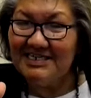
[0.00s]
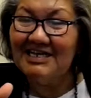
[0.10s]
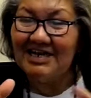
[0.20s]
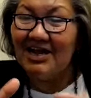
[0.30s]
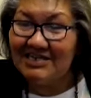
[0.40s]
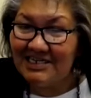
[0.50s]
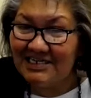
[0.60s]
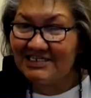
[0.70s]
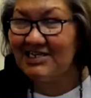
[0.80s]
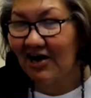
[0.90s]
it kind of
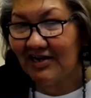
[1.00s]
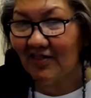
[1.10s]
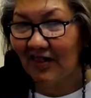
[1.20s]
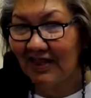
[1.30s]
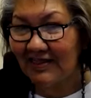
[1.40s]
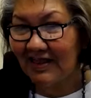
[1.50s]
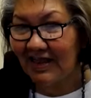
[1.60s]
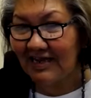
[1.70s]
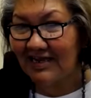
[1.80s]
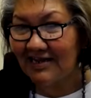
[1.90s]
it's kind of like
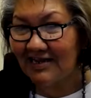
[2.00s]
that